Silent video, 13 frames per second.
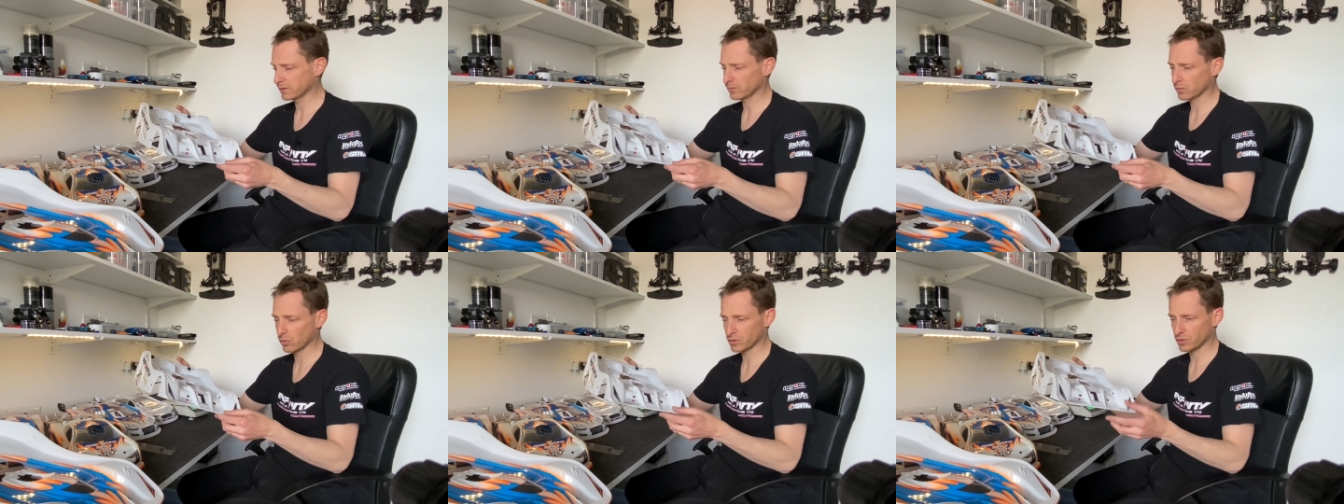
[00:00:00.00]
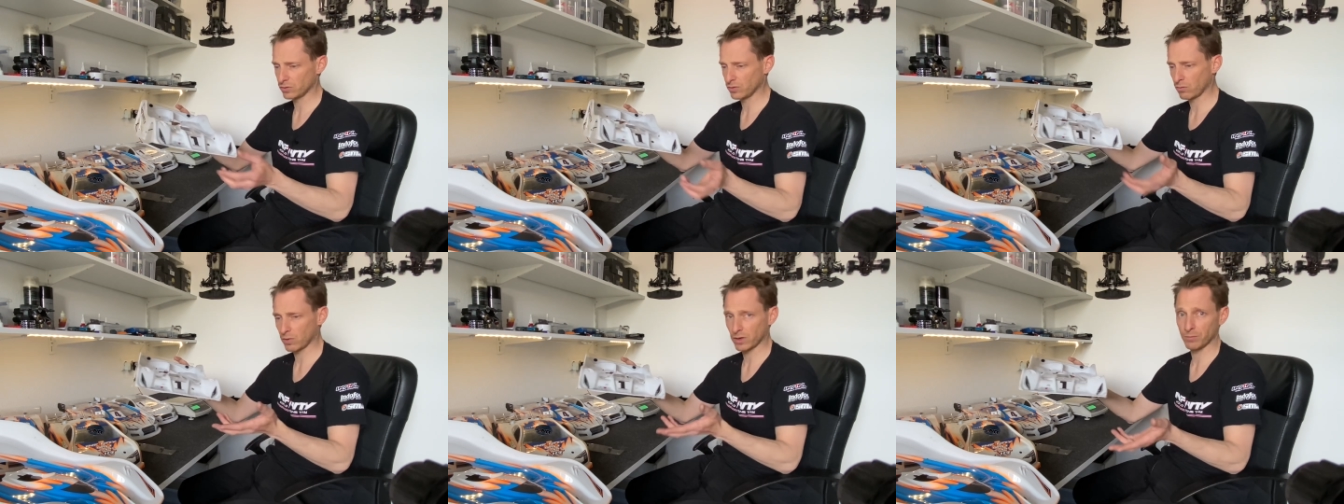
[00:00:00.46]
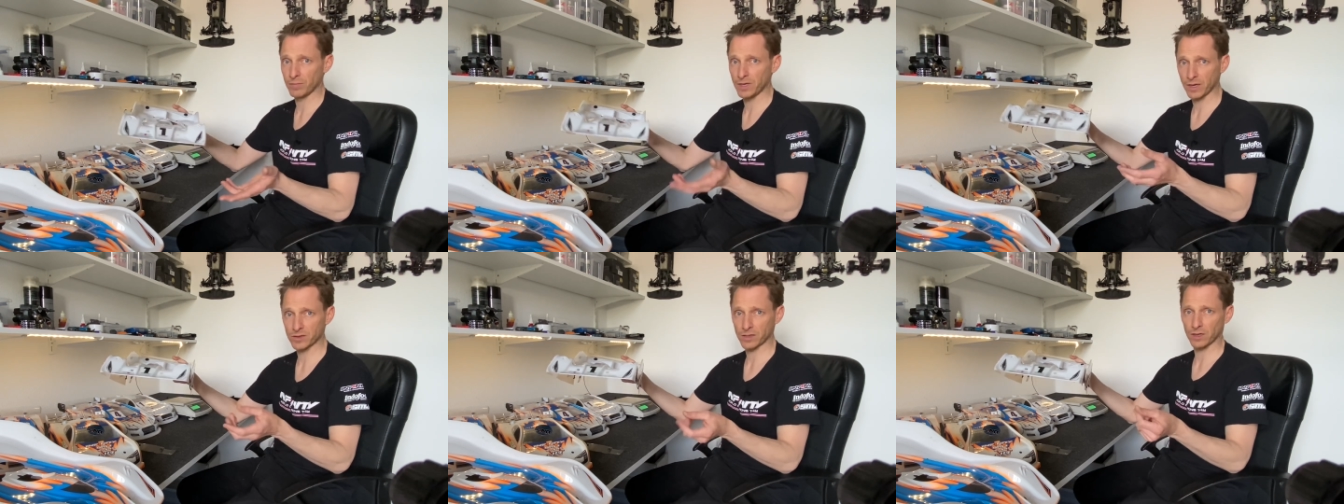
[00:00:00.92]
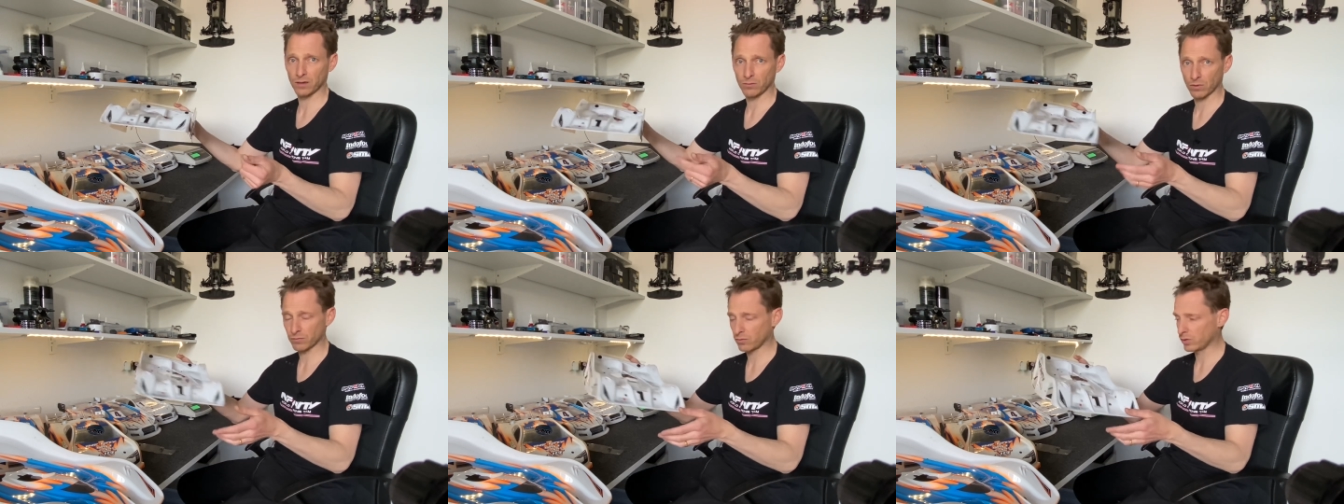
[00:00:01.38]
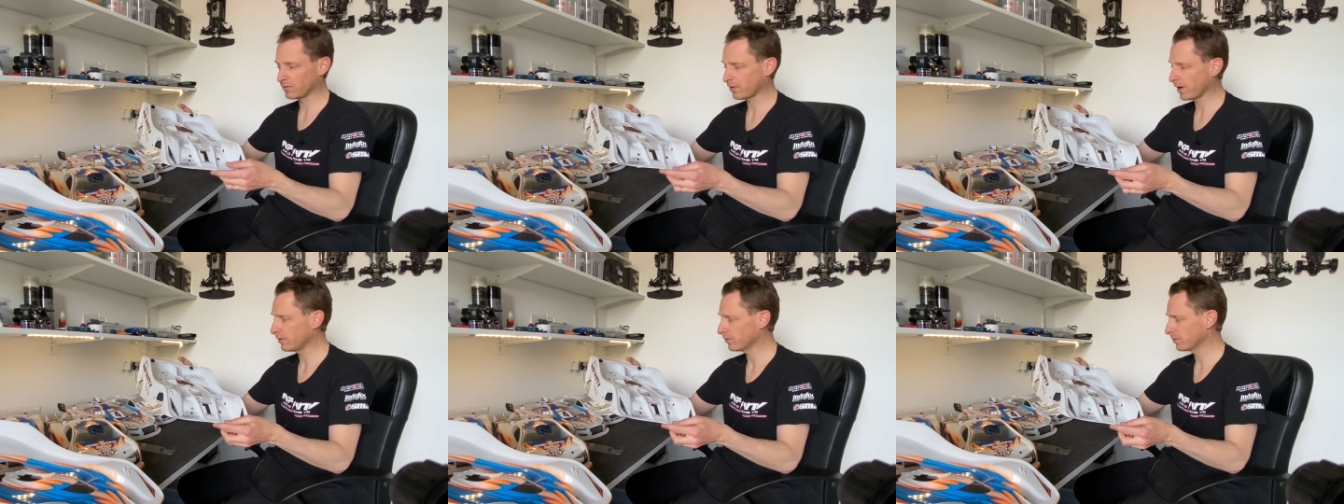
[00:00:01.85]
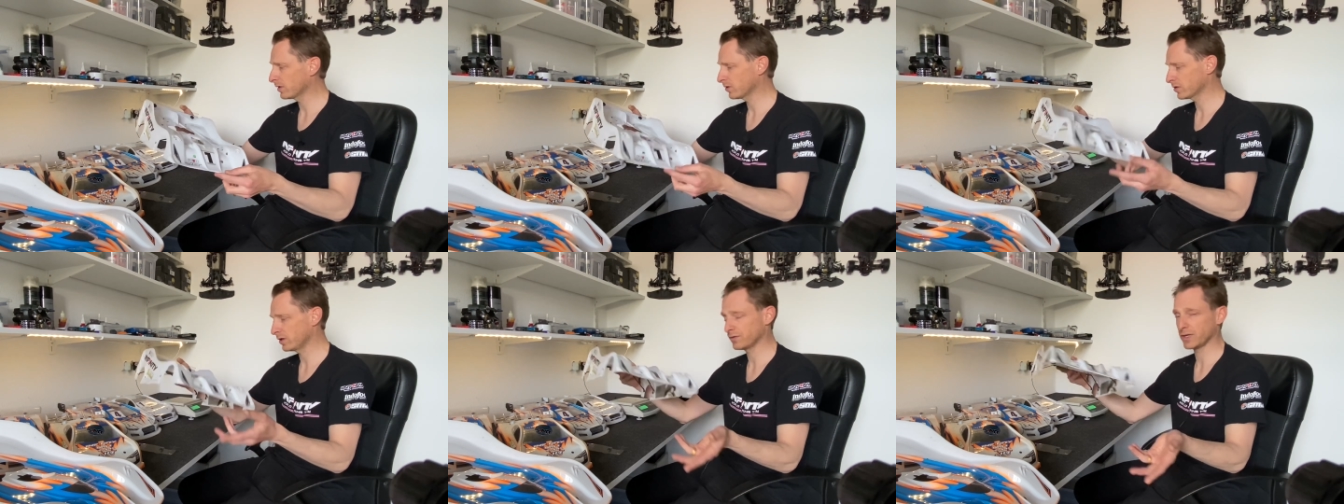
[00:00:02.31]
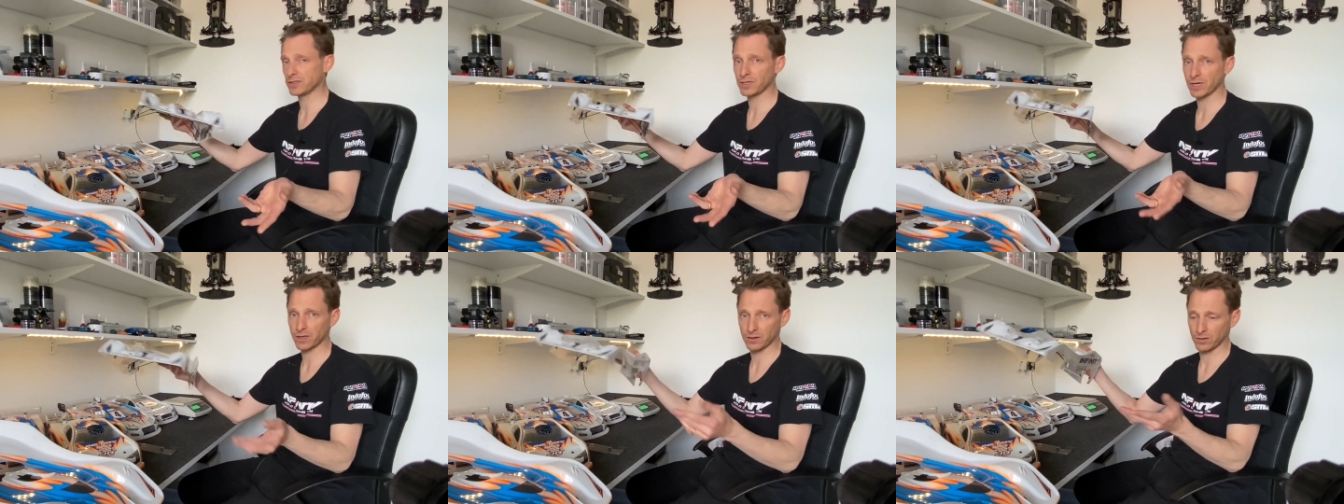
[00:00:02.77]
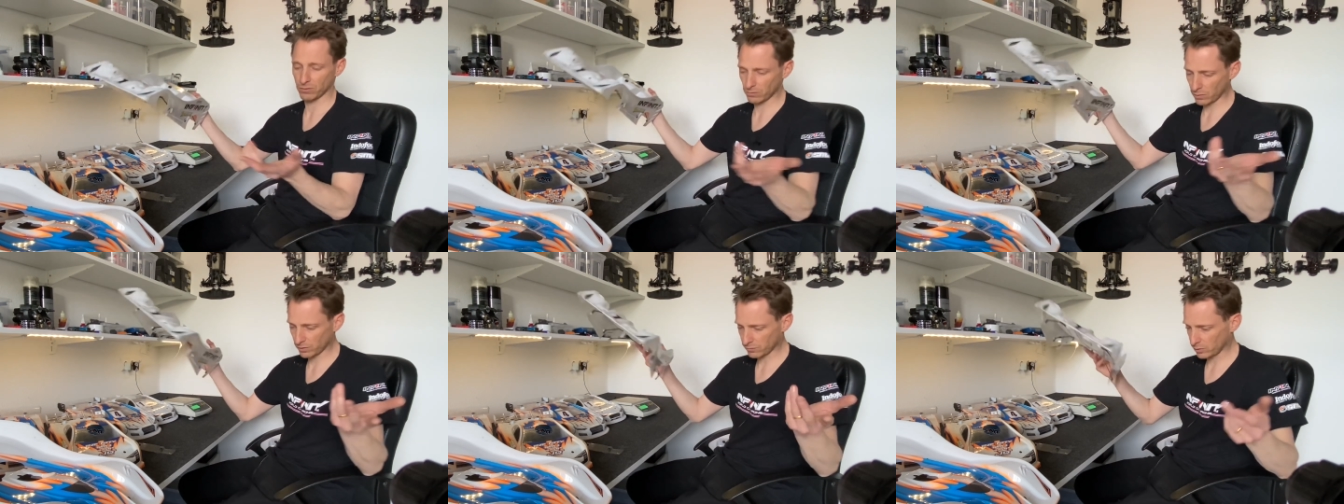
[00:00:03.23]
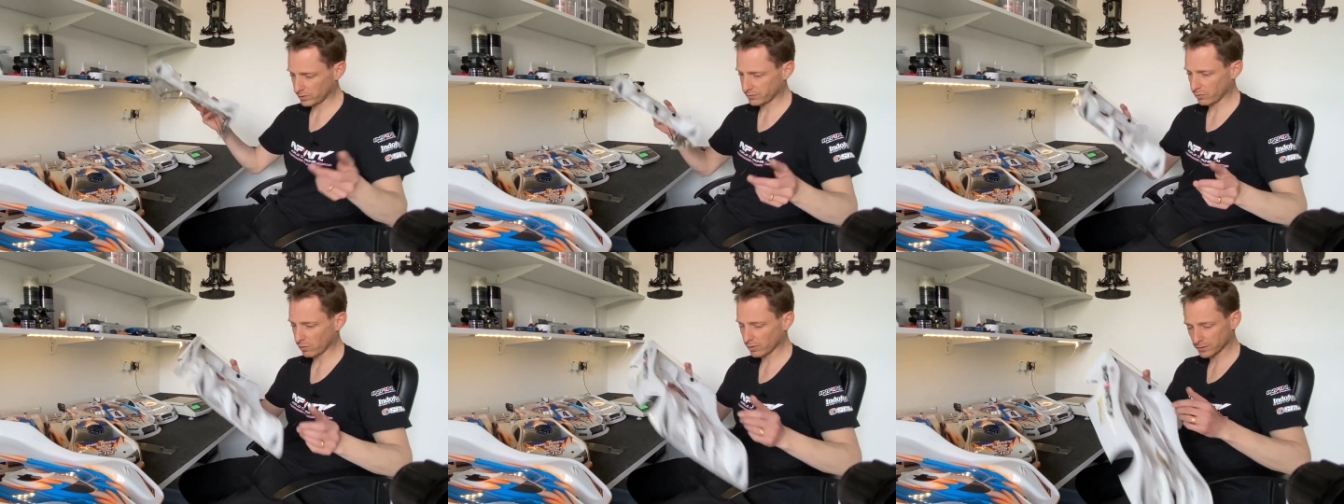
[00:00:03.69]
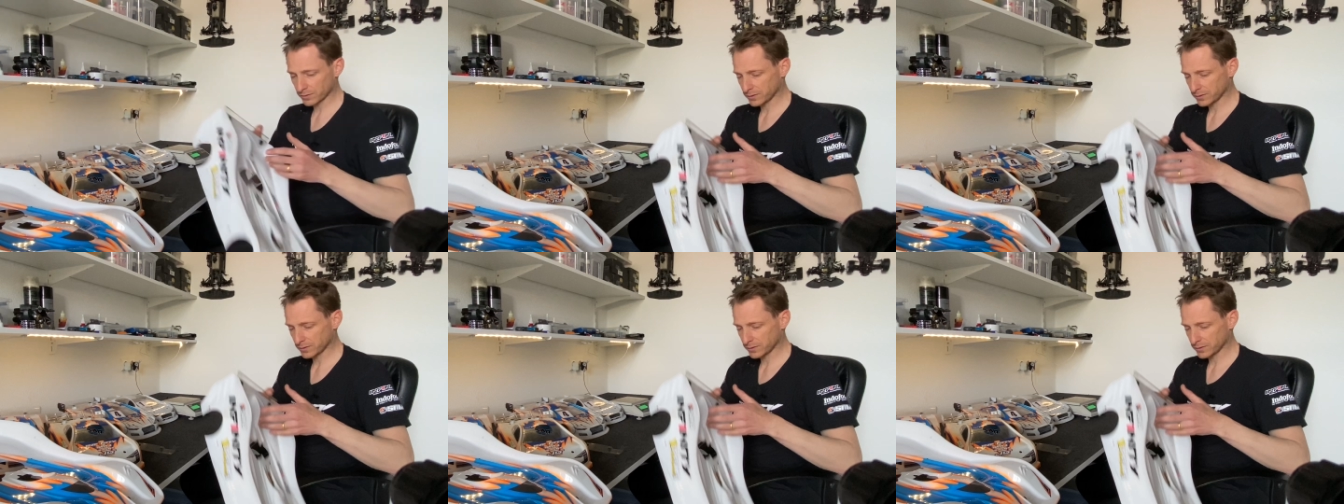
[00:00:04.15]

Of course, you don't want to be exactly 145, because if they check and you're 144,